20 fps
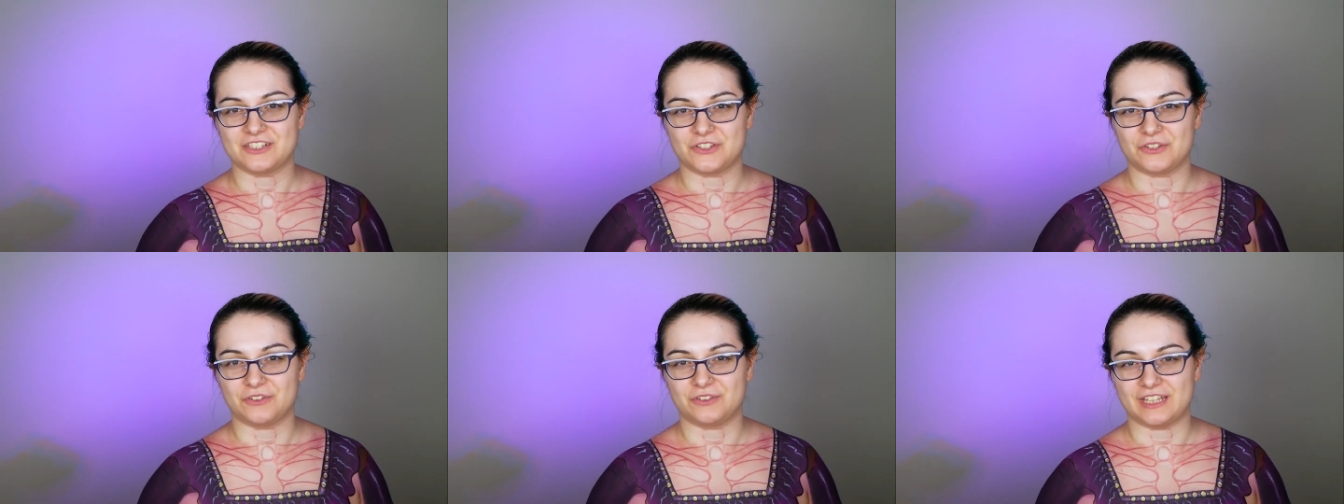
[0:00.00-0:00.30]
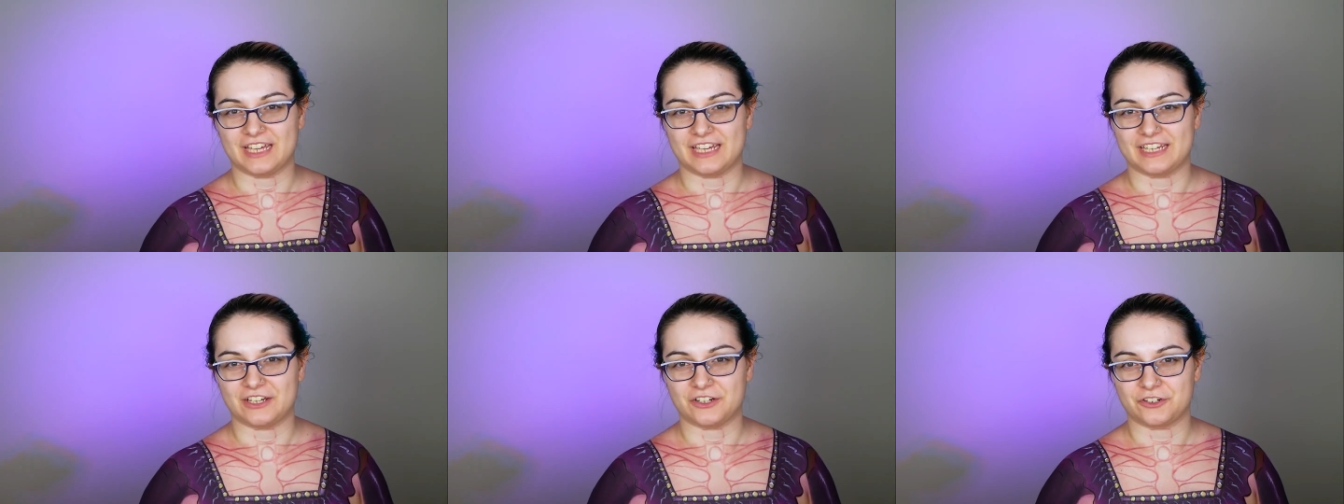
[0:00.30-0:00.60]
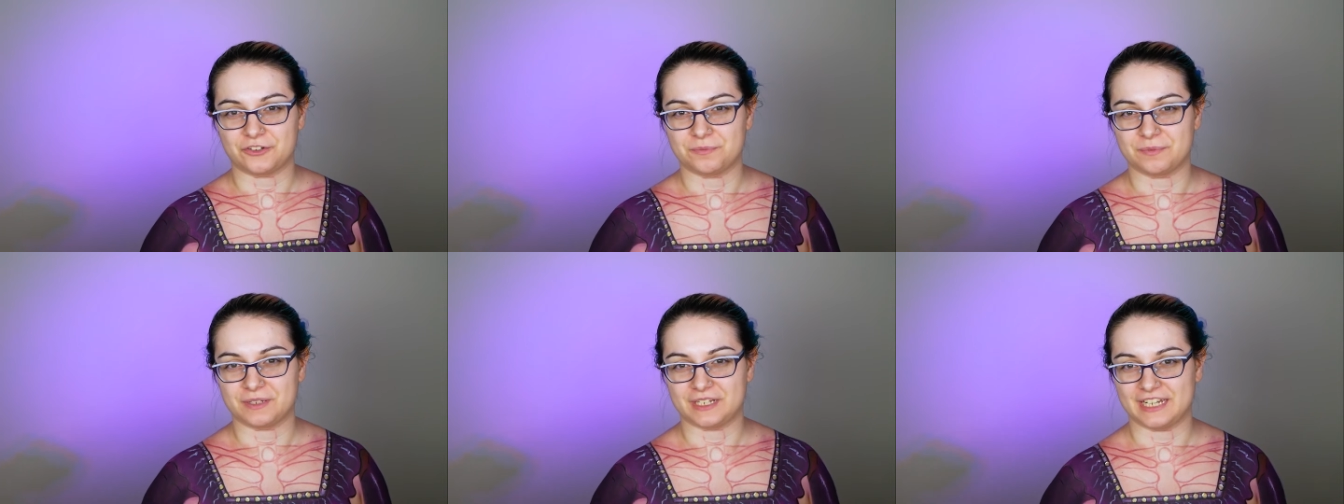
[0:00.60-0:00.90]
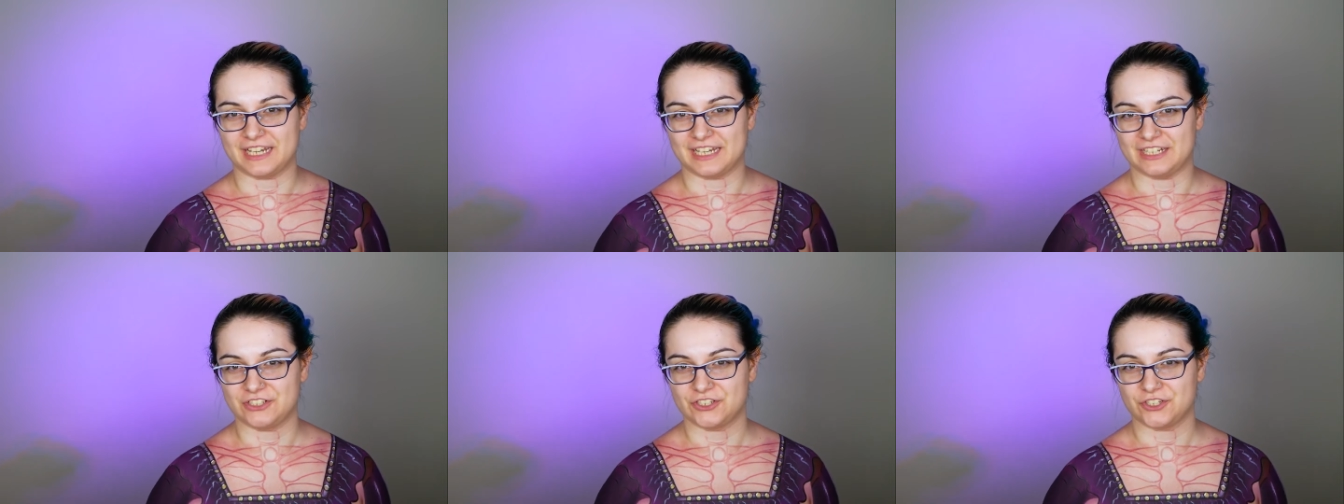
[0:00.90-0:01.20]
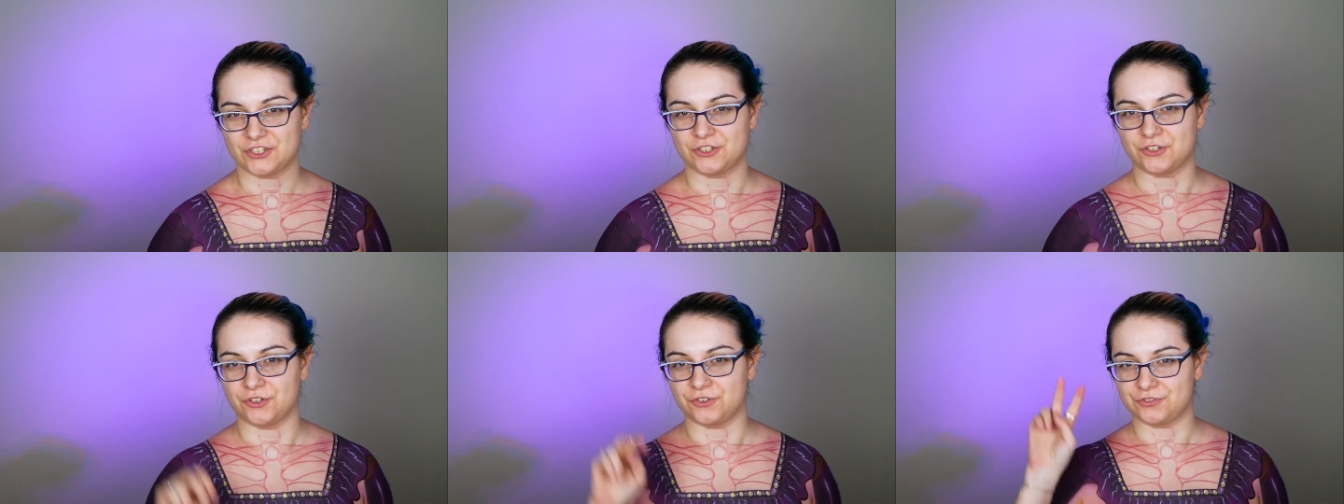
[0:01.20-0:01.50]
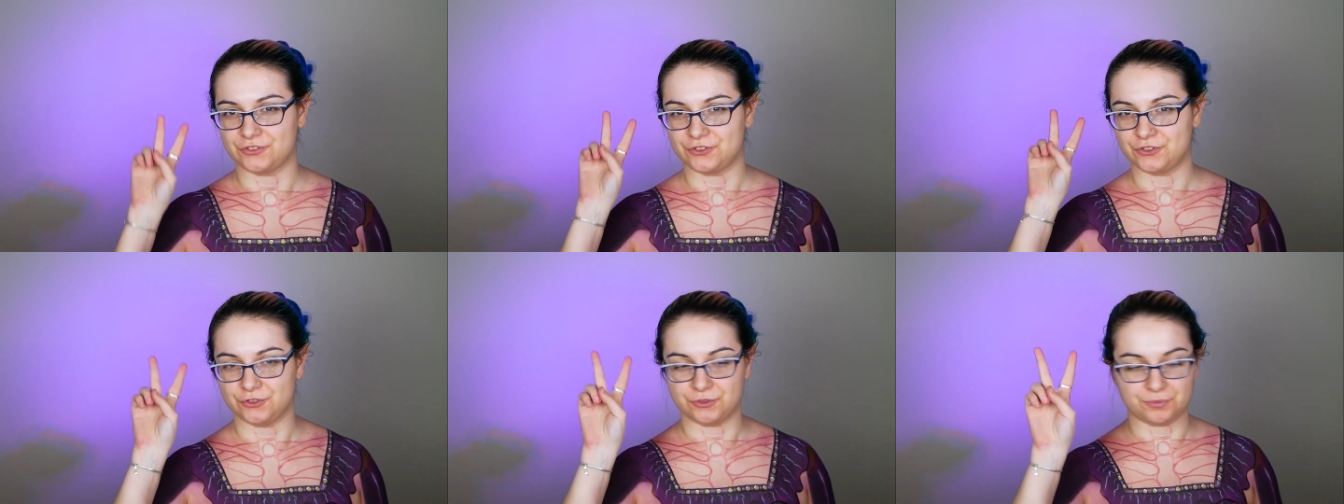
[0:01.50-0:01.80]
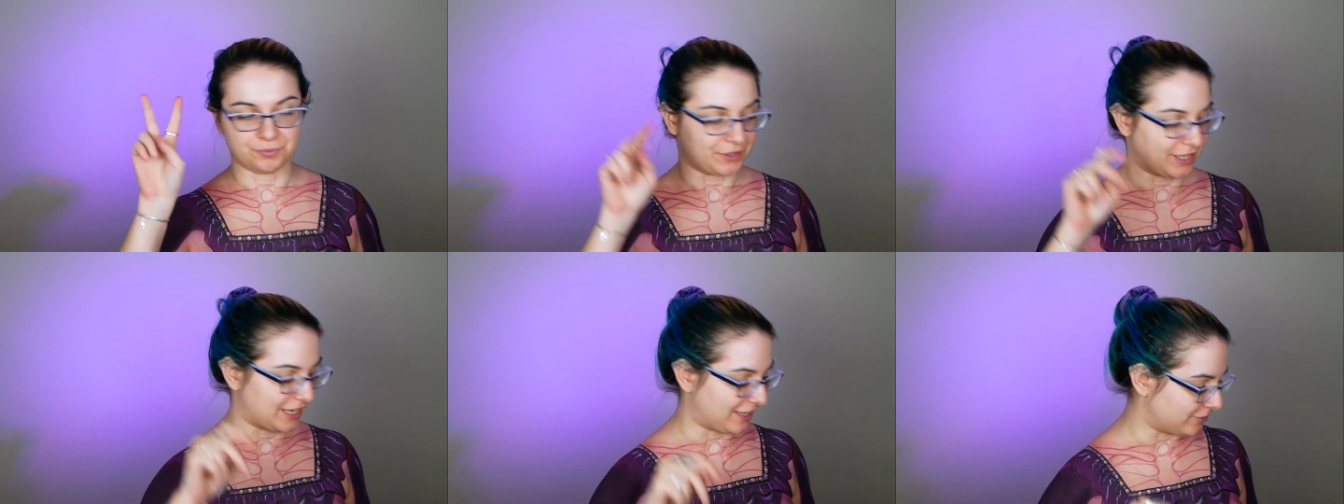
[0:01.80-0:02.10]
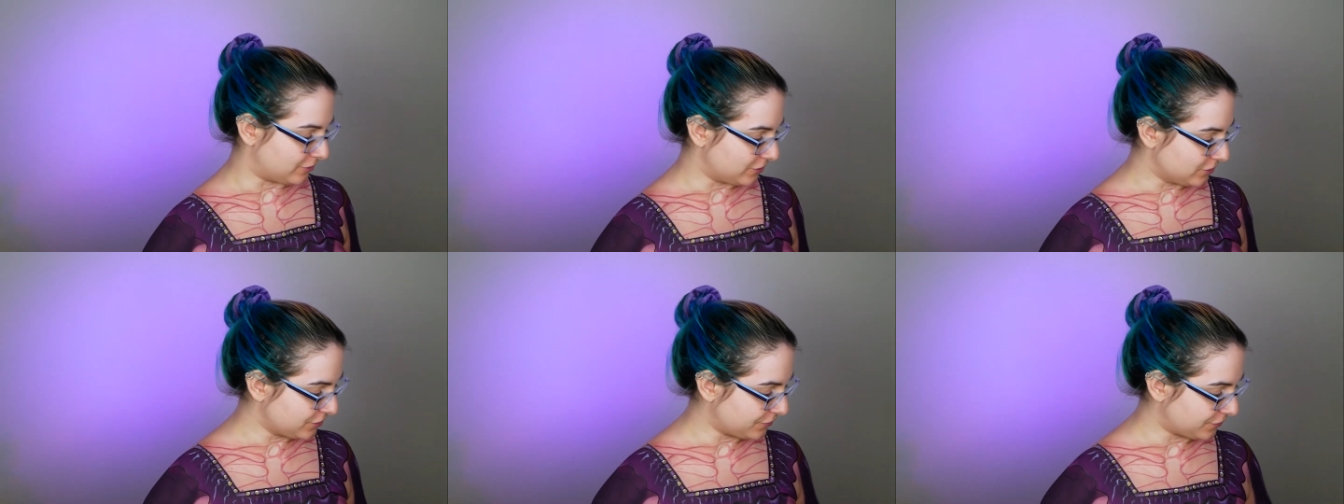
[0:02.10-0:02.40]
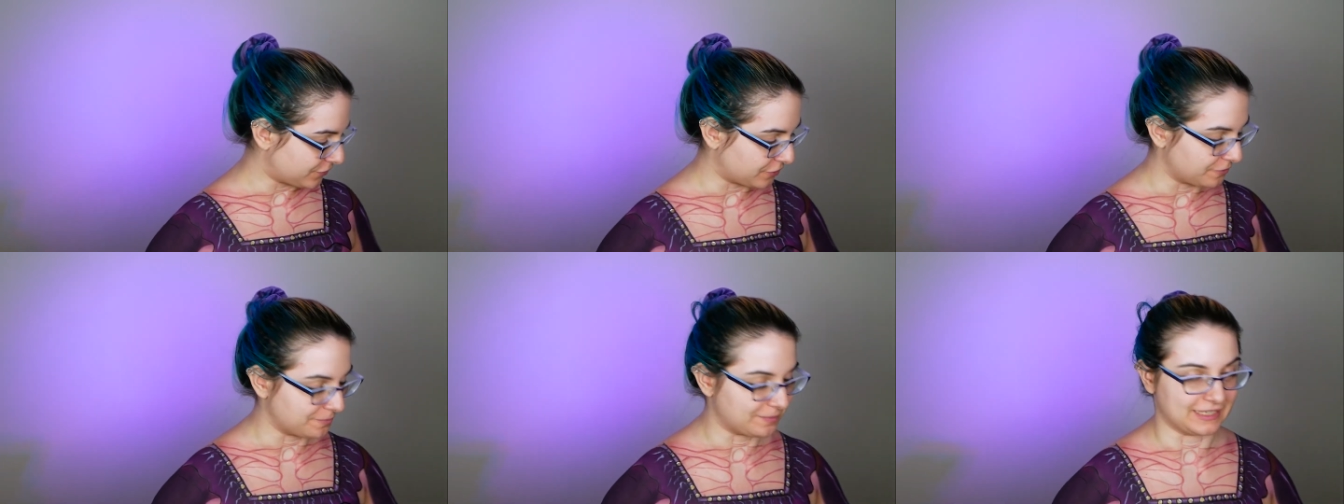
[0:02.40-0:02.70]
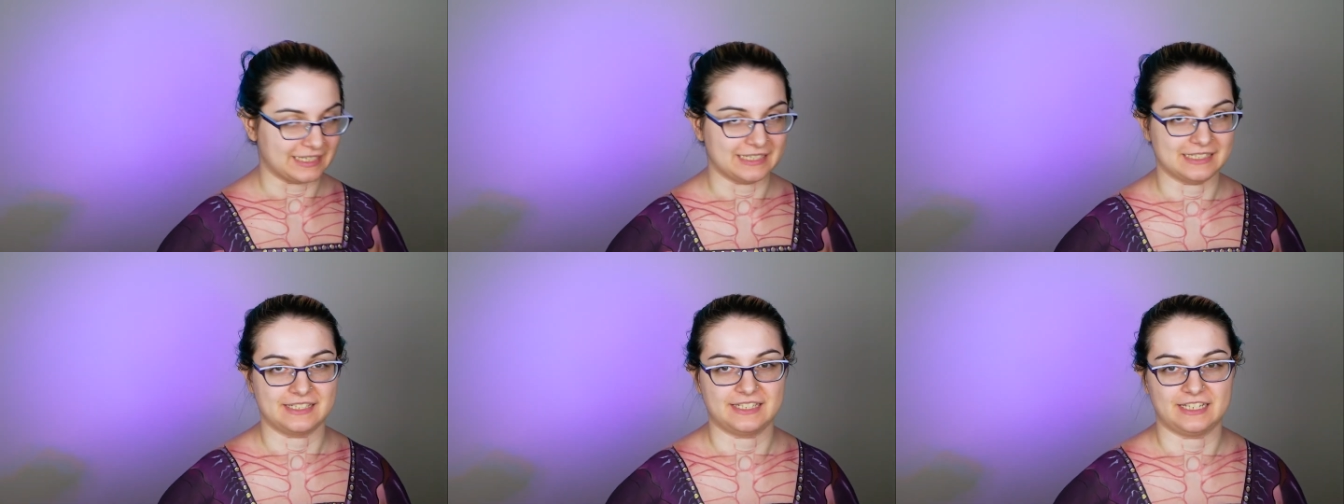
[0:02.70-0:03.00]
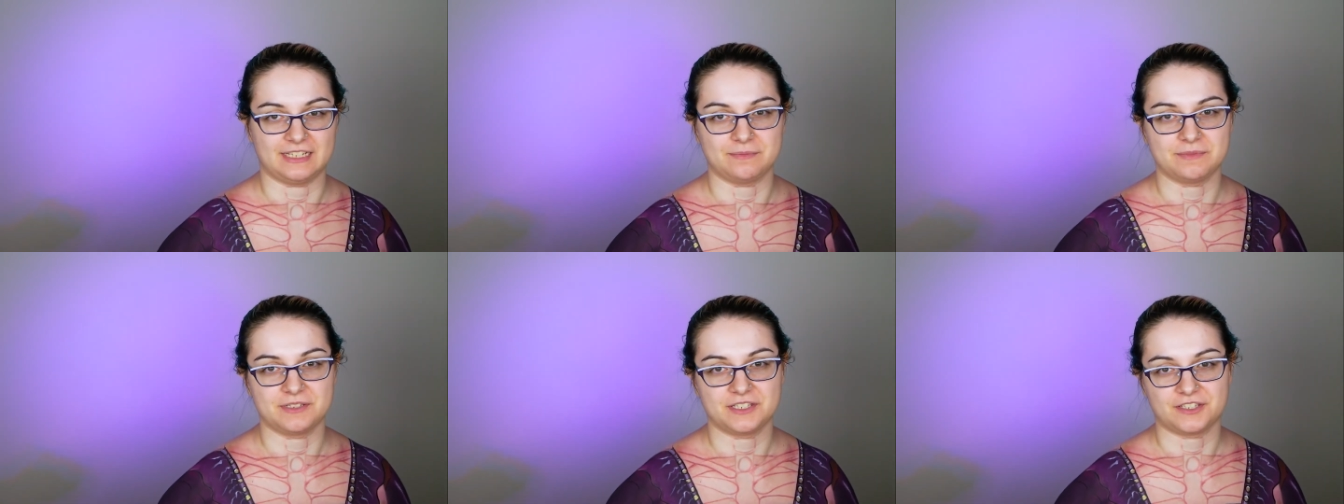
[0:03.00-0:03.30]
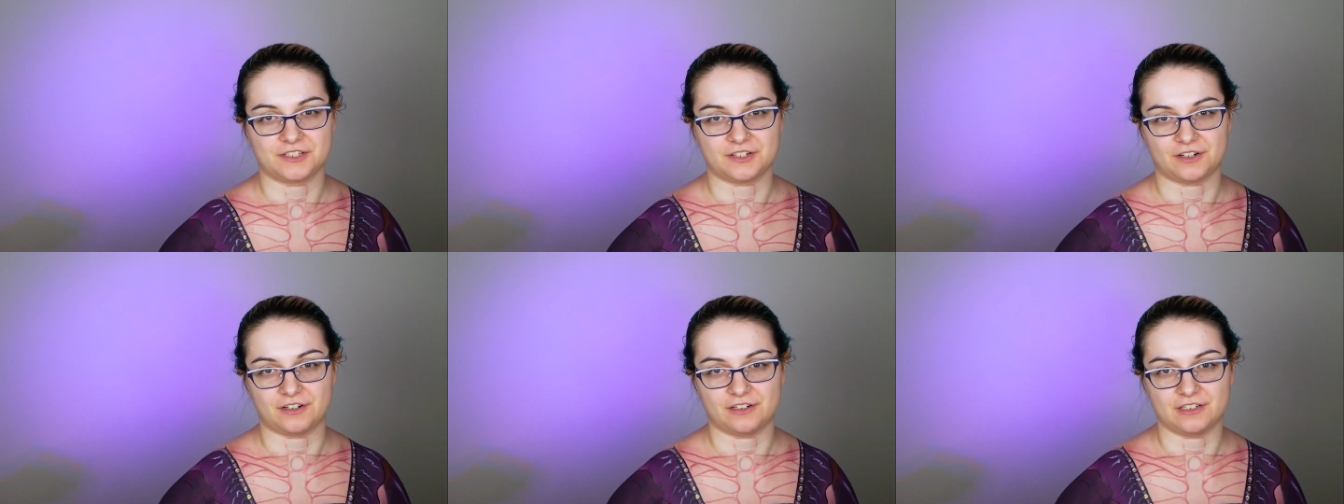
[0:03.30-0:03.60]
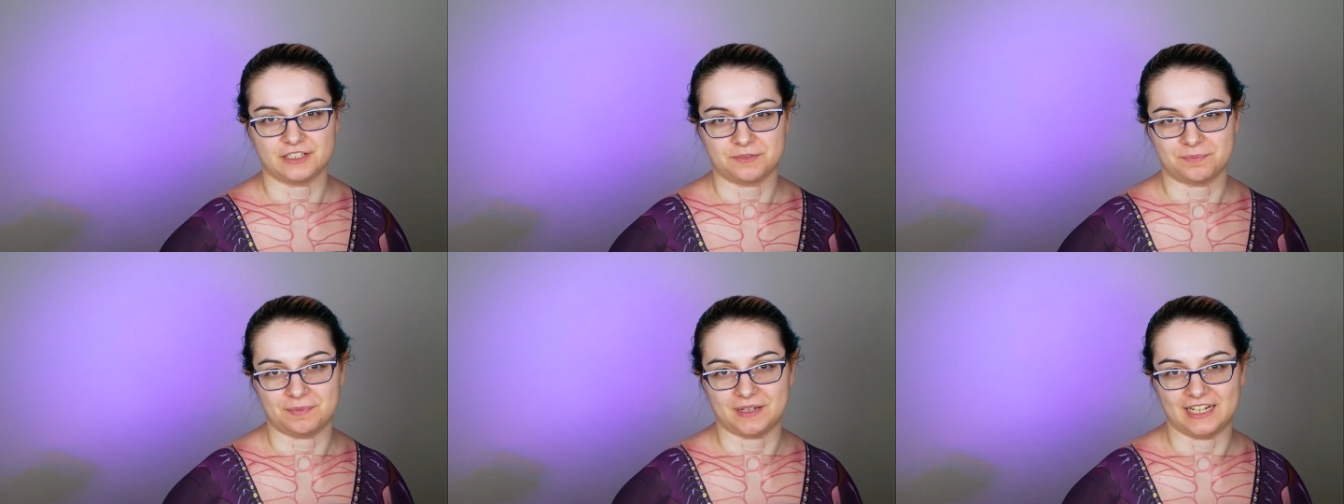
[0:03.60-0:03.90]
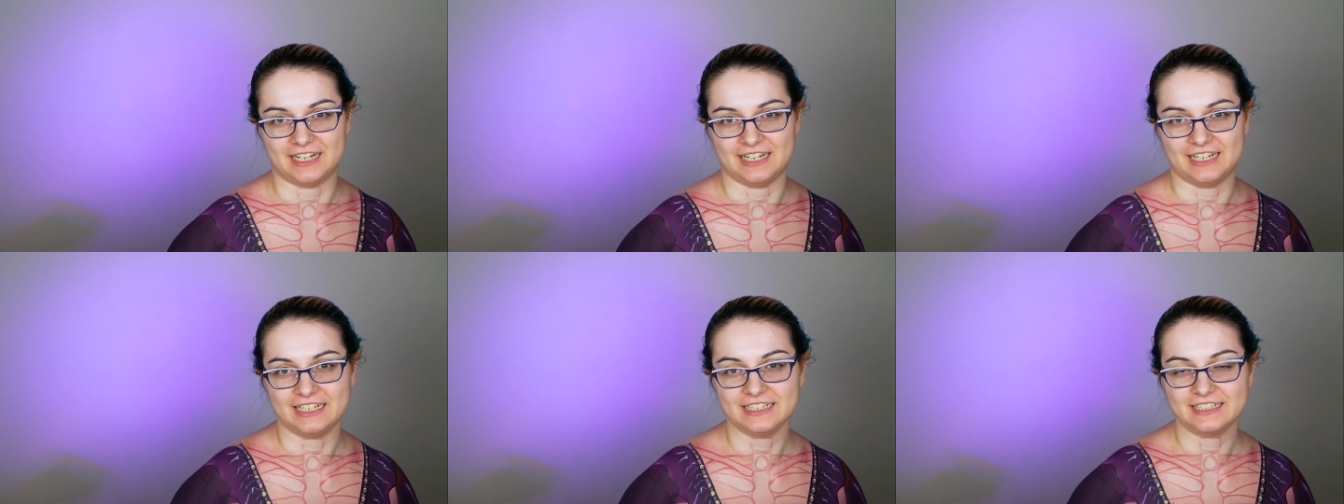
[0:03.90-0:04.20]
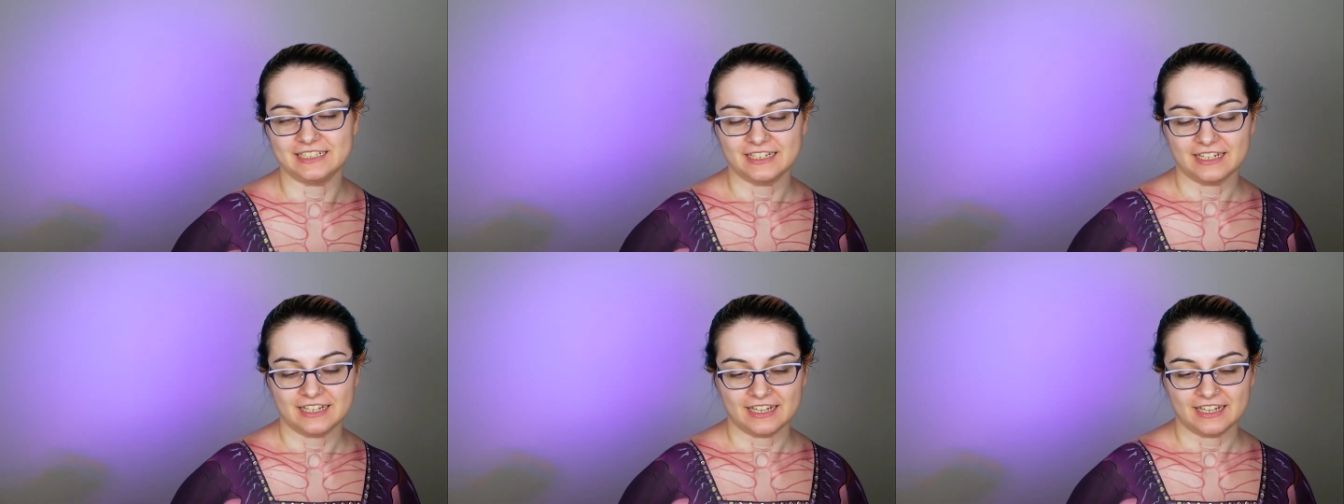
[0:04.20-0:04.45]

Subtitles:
to take a combination of two browns from my James Charles palette